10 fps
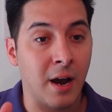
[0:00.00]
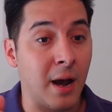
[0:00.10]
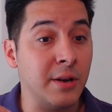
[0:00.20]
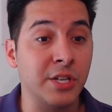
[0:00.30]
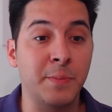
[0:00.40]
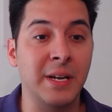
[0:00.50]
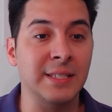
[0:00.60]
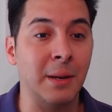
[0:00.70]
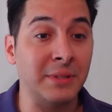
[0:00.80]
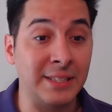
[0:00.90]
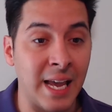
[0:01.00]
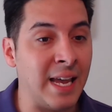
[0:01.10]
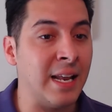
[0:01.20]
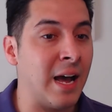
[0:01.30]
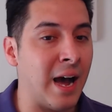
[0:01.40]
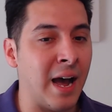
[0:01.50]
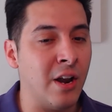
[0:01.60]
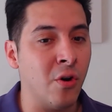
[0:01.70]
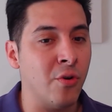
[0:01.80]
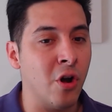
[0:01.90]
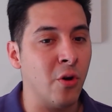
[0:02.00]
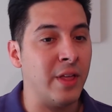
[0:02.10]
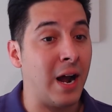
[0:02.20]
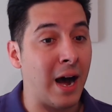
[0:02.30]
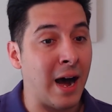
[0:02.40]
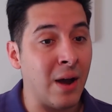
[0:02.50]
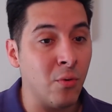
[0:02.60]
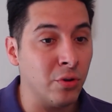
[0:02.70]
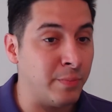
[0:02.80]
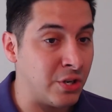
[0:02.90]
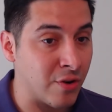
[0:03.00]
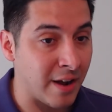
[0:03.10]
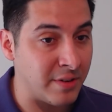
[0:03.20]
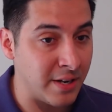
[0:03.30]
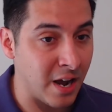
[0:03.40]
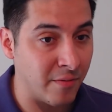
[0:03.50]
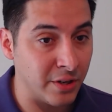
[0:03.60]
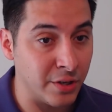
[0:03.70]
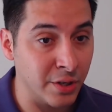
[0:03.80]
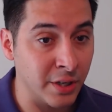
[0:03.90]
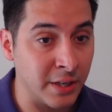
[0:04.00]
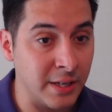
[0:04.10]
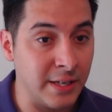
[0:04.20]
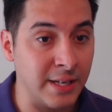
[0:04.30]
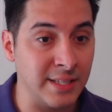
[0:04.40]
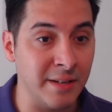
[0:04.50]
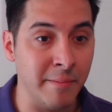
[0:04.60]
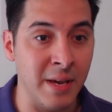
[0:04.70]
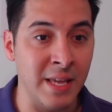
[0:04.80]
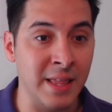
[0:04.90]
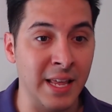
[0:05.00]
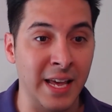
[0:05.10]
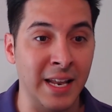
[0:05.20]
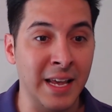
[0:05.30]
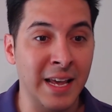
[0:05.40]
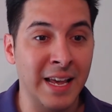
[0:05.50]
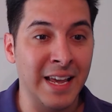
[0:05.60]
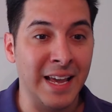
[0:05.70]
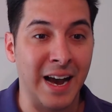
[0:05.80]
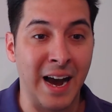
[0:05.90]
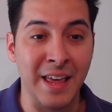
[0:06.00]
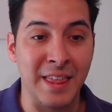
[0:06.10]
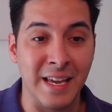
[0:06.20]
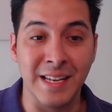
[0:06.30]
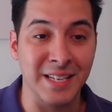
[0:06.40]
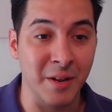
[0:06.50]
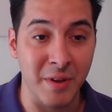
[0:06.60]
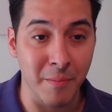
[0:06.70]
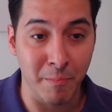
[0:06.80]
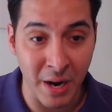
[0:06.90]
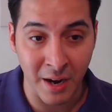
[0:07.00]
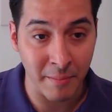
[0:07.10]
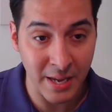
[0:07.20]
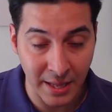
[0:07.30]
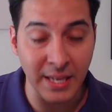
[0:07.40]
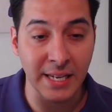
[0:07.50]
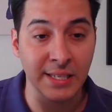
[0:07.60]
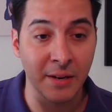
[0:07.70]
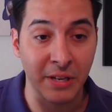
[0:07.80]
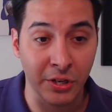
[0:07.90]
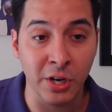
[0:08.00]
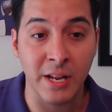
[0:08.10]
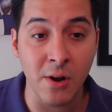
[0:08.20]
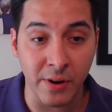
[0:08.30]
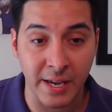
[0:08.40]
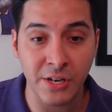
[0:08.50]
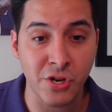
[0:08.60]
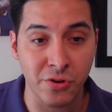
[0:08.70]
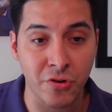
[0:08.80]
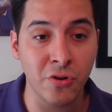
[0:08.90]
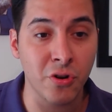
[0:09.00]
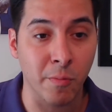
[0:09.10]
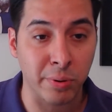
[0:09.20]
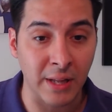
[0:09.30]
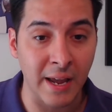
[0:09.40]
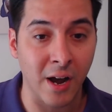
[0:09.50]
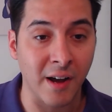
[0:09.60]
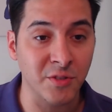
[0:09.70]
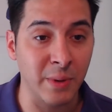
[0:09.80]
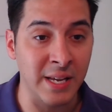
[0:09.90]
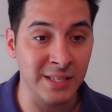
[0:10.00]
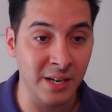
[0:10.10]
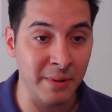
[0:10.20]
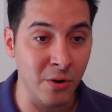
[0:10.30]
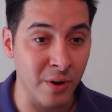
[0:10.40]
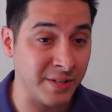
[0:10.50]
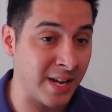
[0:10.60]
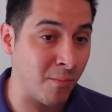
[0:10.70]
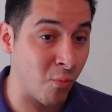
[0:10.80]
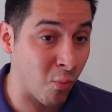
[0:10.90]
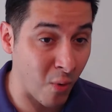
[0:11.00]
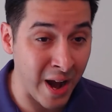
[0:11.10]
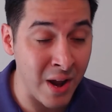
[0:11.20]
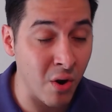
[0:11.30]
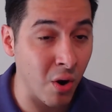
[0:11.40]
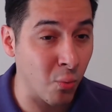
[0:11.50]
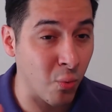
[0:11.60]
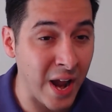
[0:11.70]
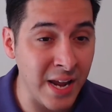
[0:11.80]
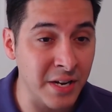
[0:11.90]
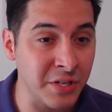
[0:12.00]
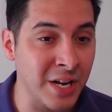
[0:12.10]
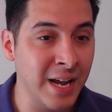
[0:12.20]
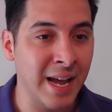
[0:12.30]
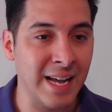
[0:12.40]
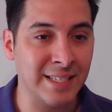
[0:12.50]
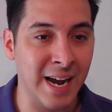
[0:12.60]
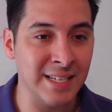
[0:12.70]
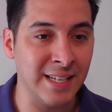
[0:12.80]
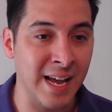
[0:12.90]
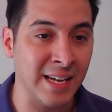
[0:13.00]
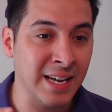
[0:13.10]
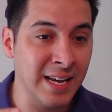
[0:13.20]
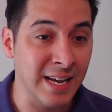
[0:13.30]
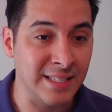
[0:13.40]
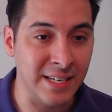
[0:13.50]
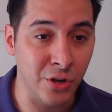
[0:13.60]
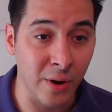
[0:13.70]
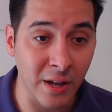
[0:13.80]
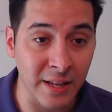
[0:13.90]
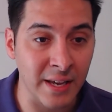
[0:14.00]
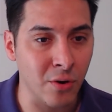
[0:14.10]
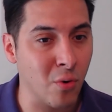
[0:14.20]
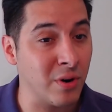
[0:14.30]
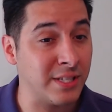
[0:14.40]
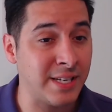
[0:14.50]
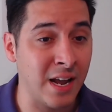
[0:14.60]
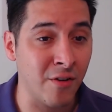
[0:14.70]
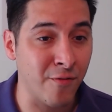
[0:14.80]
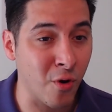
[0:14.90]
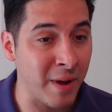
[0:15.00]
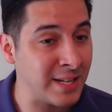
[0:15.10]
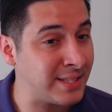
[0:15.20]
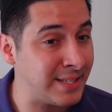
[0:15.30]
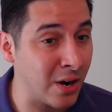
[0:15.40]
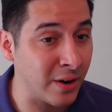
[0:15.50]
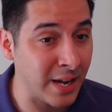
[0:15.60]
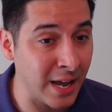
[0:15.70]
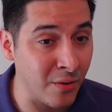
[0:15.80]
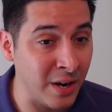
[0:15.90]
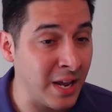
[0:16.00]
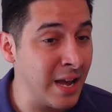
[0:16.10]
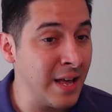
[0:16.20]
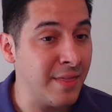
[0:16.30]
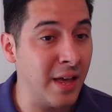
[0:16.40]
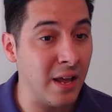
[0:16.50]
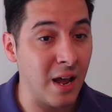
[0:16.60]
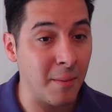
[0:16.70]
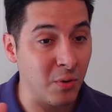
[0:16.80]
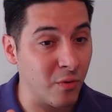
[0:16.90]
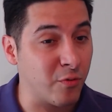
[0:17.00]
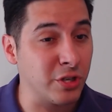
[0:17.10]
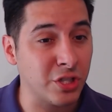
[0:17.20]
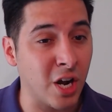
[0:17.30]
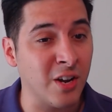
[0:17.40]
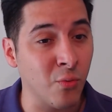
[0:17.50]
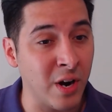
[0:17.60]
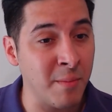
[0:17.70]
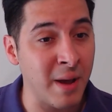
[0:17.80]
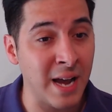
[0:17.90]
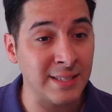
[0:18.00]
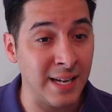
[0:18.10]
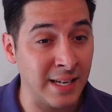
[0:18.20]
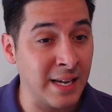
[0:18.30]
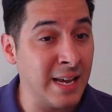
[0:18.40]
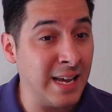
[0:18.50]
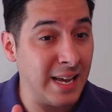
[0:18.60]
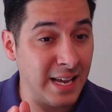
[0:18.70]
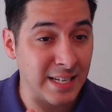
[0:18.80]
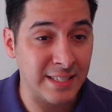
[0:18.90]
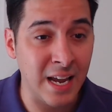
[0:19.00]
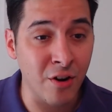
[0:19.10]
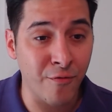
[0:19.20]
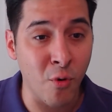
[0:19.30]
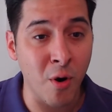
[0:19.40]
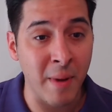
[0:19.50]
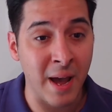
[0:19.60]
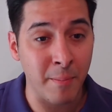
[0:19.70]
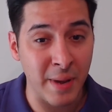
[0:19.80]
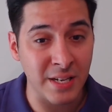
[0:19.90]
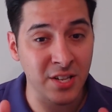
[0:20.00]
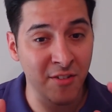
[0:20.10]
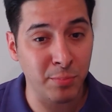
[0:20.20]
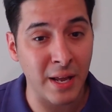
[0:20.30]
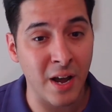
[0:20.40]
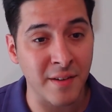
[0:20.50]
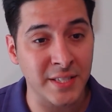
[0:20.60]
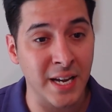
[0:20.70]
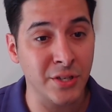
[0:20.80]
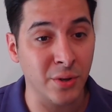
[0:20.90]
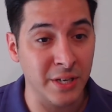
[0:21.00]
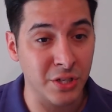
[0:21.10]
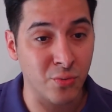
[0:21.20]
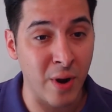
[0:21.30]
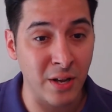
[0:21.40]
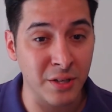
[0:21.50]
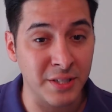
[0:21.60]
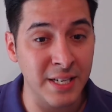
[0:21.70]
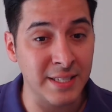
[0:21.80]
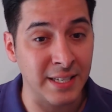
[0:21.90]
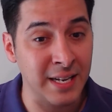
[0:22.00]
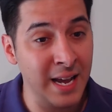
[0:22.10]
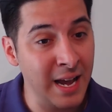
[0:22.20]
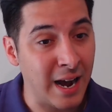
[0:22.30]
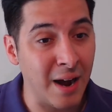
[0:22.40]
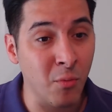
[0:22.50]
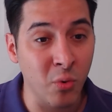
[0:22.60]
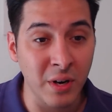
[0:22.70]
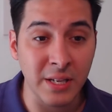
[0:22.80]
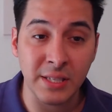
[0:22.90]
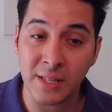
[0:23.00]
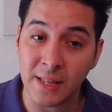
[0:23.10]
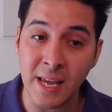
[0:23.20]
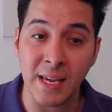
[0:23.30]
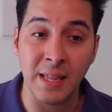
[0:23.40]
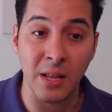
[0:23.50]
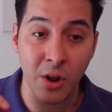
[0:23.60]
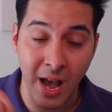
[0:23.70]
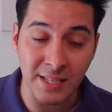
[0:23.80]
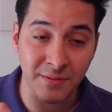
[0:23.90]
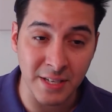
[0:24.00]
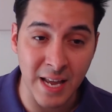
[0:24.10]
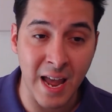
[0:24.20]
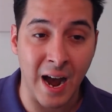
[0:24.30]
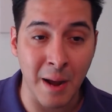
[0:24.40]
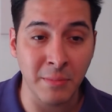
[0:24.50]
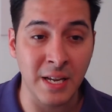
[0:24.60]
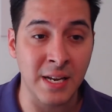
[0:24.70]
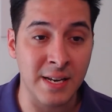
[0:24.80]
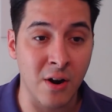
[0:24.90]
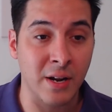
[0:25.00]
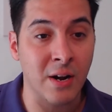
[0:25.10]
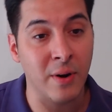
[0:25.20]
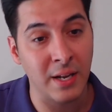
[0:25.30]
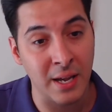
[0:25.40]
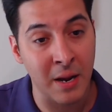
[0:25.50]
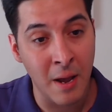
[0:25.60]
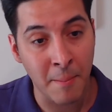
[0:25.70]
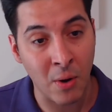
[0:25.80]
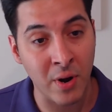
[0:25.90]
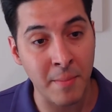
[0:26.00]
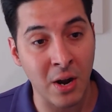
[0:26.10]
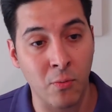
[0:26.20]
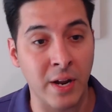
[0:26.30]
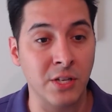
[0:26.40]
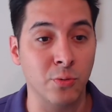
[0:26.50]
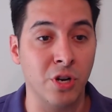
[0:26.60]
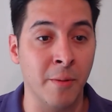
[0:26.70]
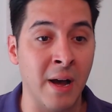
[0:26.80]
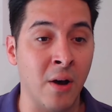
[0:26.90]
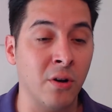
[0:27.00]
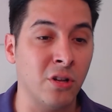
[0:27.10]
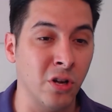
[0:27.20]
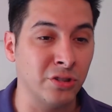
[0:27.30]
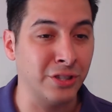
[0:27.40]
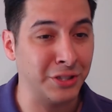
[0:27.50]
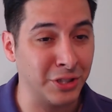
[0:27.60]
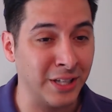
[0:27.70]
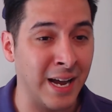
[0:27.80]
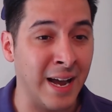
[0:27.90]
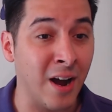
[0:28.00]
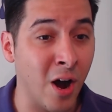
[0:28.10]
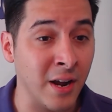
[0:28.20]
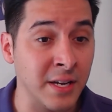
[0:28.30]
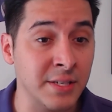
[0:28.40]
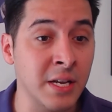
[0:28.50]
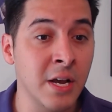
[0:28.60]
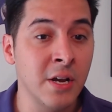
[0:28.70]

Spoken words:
just because I'm saying I don't know that I will be drafting Dalvin Cook doesn't mean that I think he's going to be a bum. I think he's going to be good. He'll get you to your playoffs, but he's going to be going the same range as guys like Ezekiel Elliott, or in standard formats, Derrick Henry. That, I mean, if we're just talking running backs, like in a standard format based off playoff schedule and just regular season, I'm really thinking that as of today, I'm leaning Derrick Henry. Again, my running back rankings will come out closer to July, August.